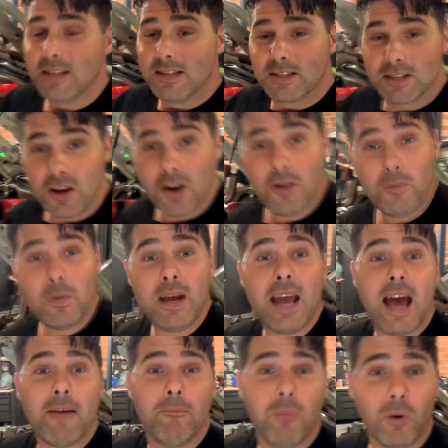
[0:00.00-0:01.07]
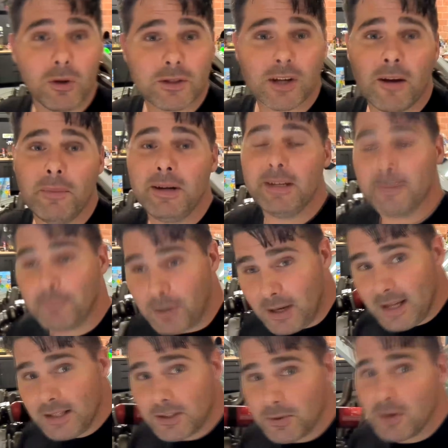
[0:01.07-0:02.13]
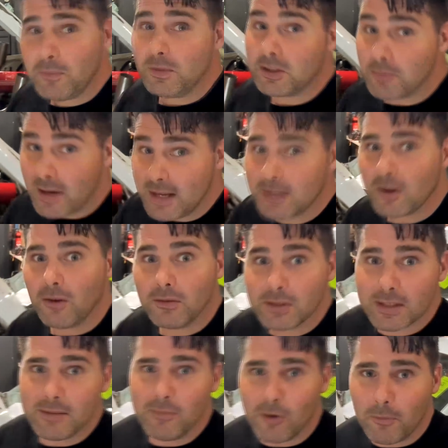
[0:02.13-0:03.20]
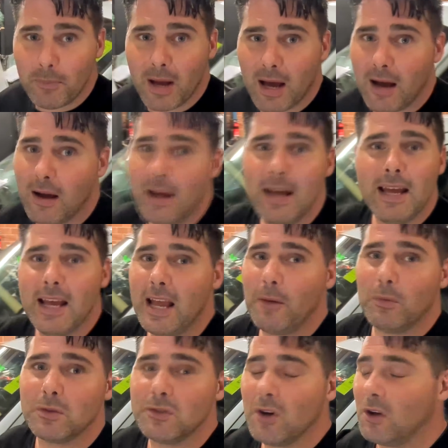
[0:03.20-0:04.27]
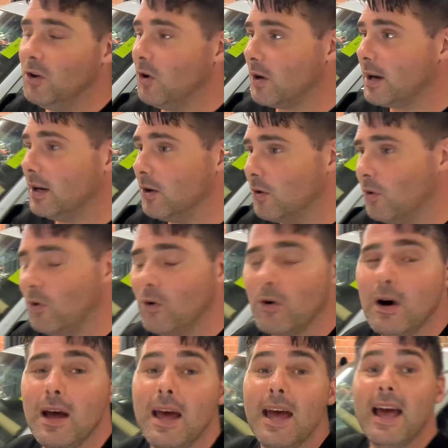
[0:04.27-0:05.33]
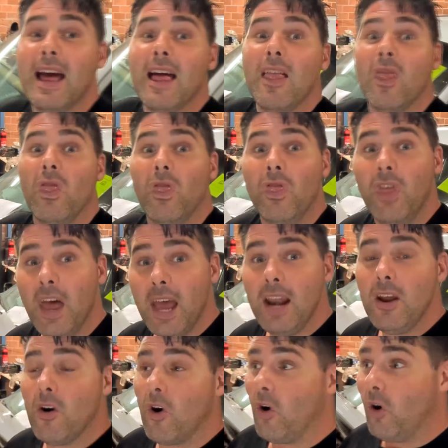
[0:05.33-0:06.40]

So we have more timing to put into it, which means obviously more power. It was not knocking at all. Then